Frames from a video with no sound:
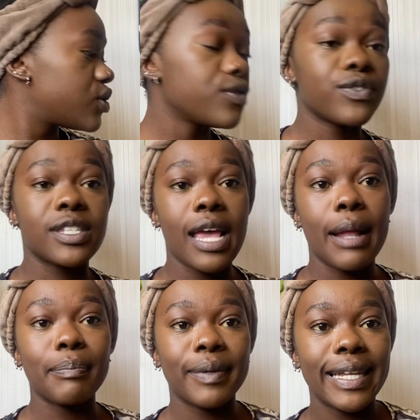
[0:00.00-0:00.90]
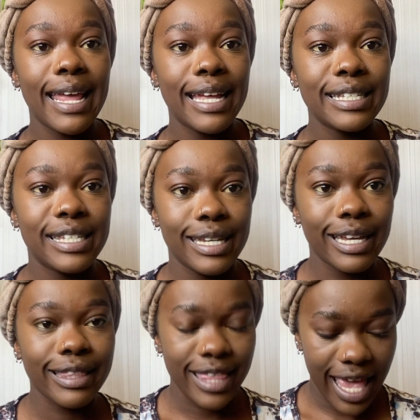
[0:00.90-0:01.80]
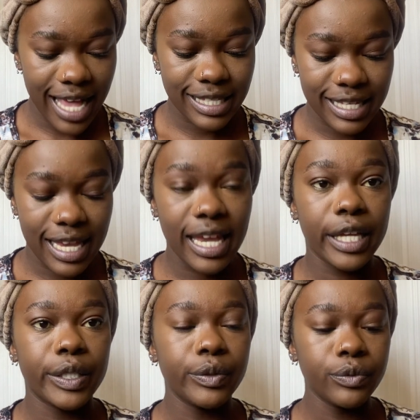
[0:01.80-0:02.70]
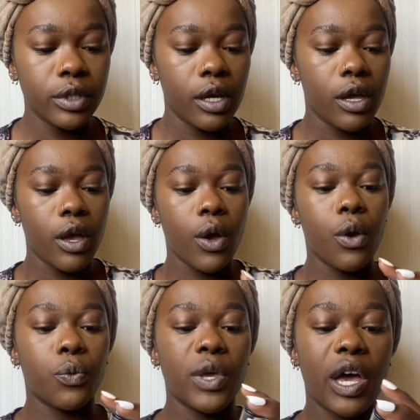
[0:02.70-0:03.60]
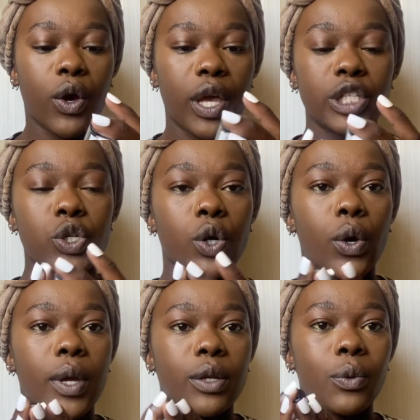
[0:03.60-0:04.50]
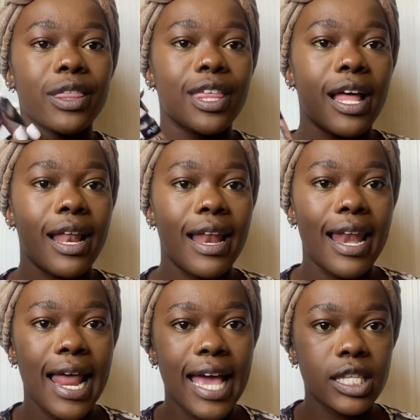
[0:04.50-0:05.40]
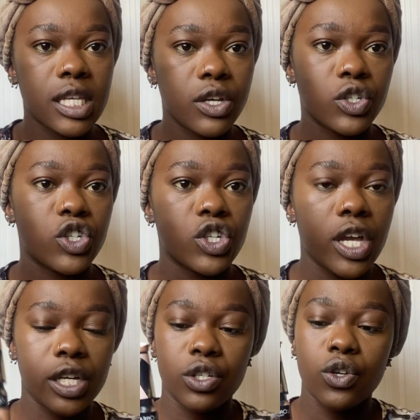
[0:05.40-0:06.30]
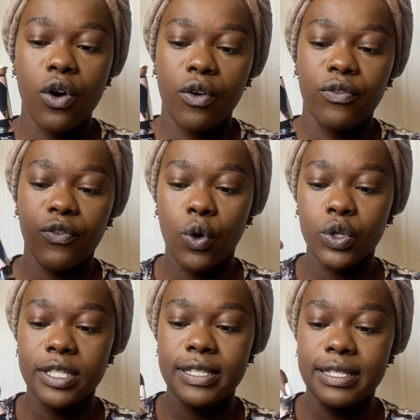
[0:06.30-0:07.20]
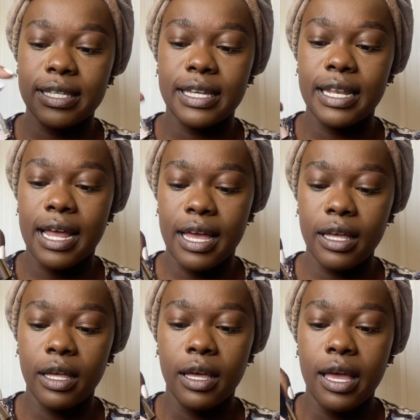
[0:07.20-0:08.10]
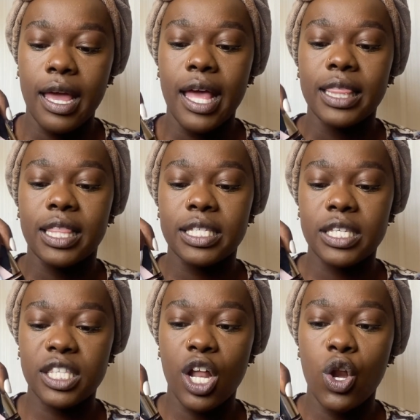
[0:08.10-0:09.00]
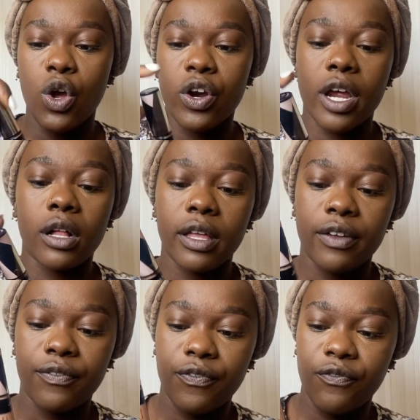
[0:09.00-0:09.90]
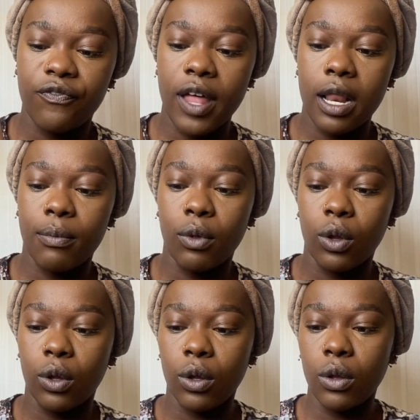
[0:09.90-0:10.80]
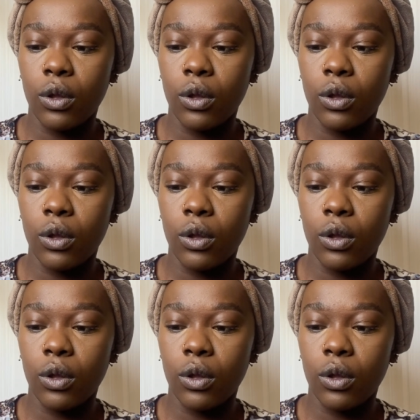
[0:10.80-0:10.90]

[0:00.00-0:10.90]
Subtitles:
you've done blending that in, we are going to go in with a lighter shade of concealer. This is the L'Oreal Infallible